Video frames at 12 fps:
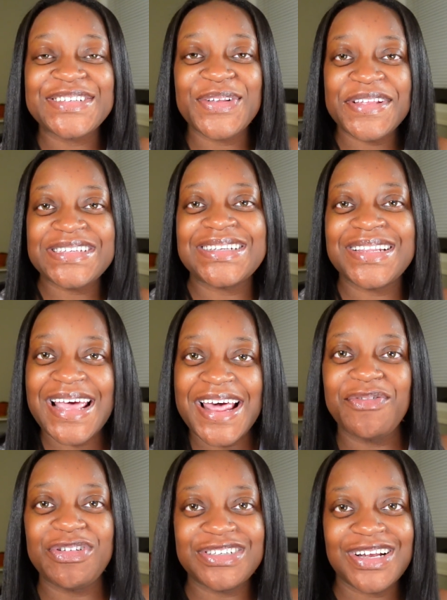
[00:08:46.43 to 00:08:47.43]
so this is the
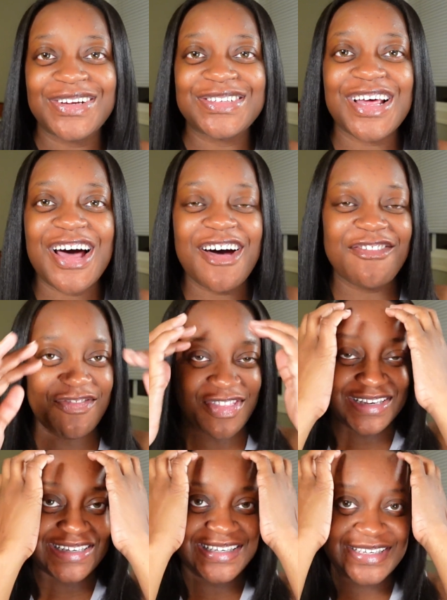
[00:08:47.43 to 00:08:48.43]
end result of
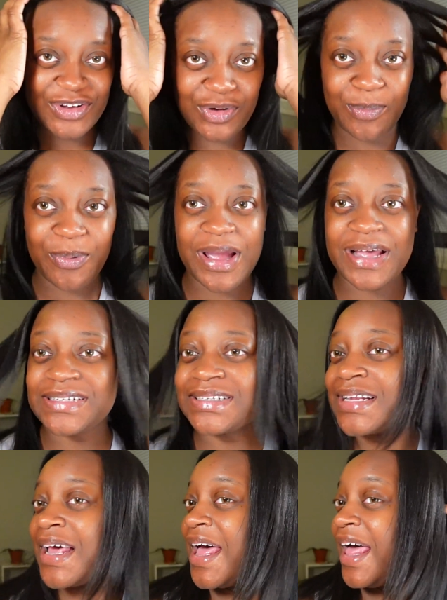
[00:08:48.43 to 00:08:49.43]
the silk
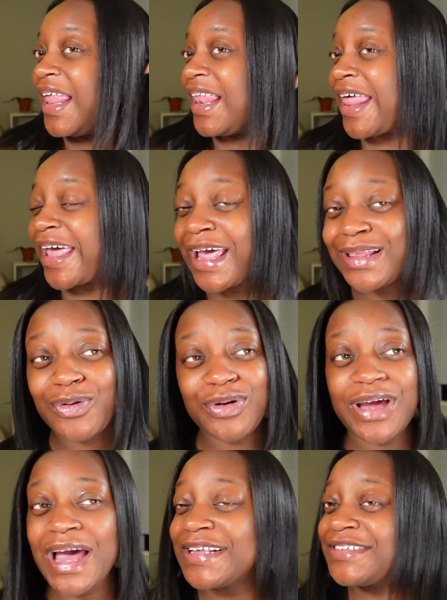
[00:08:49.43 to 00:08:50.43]
press. Like I told
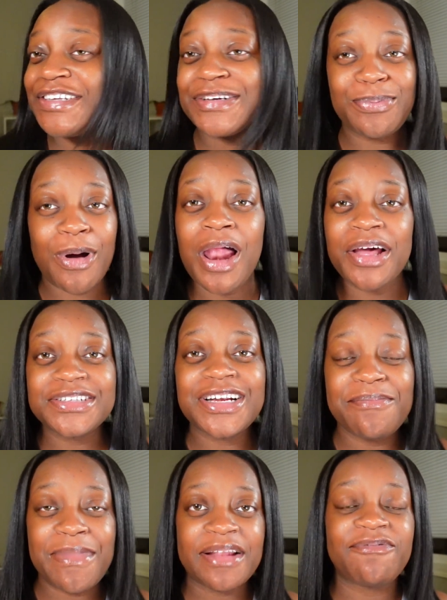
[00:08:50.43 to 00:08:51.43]
you guys, these products
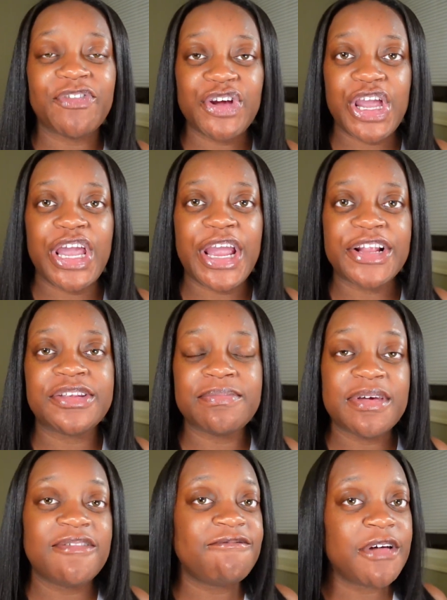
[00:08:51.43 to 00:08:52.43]
are meant for your hair to
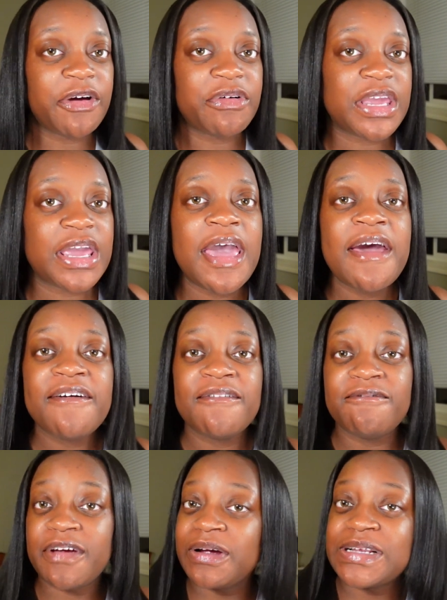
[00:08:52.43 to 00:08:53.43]
be very,
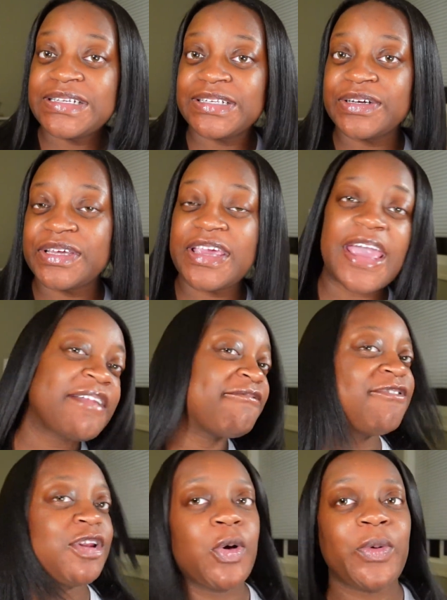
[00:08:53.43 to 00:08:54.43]
very silky and
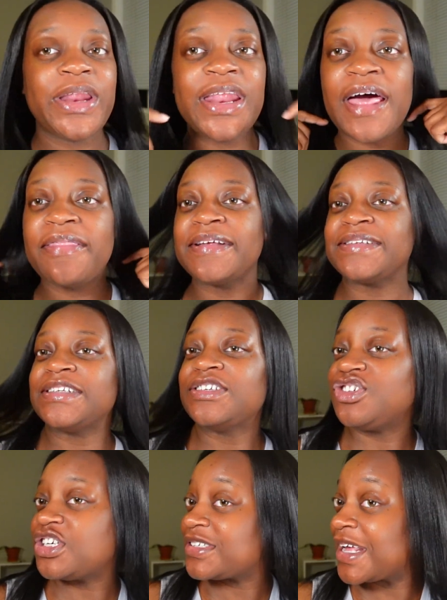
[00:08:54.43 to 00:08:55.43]
flowing, and this is
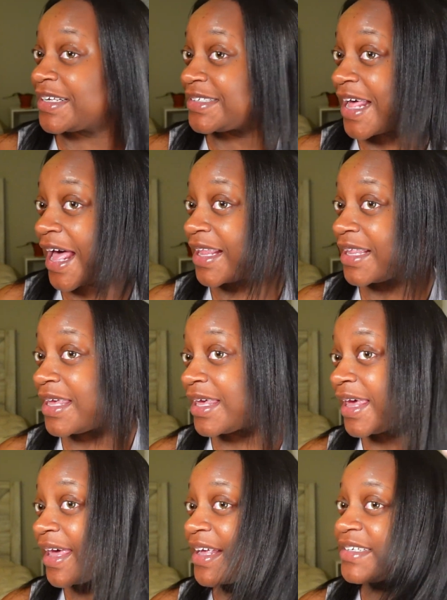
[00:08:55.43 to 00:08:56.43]
just exactly
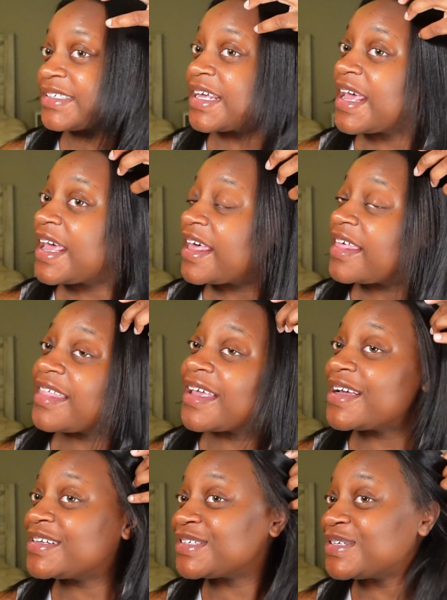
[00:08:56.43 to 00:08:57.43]
it. There
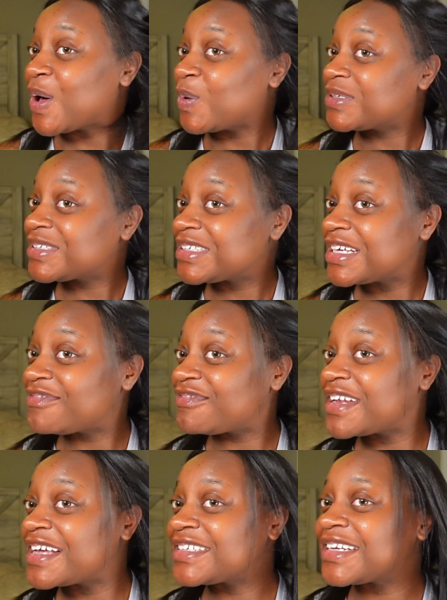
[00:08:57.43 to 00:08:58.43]
is no
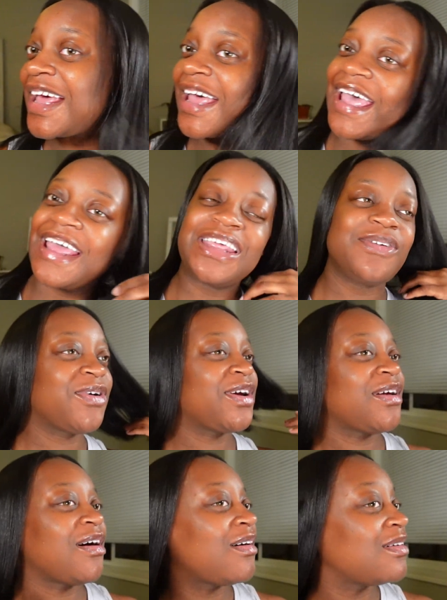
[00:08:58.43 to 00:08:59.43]
stiffness anywhere,
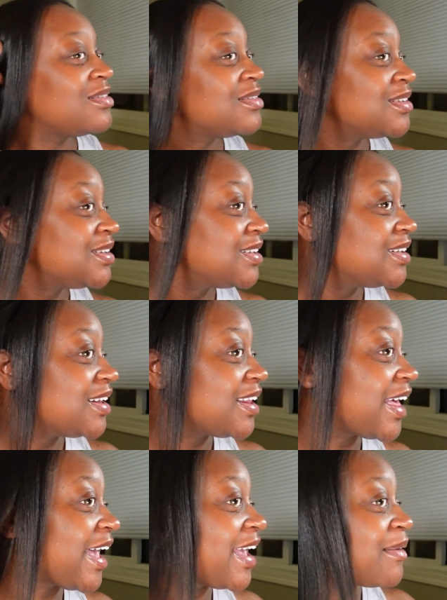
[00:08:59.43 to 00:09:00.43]
y'all.
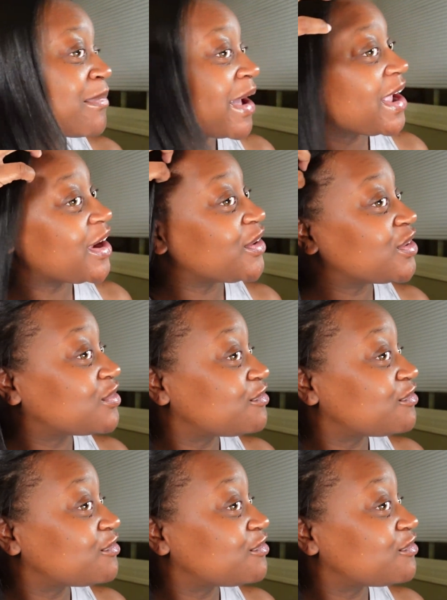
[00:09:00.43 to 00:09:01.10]
Like, my hair is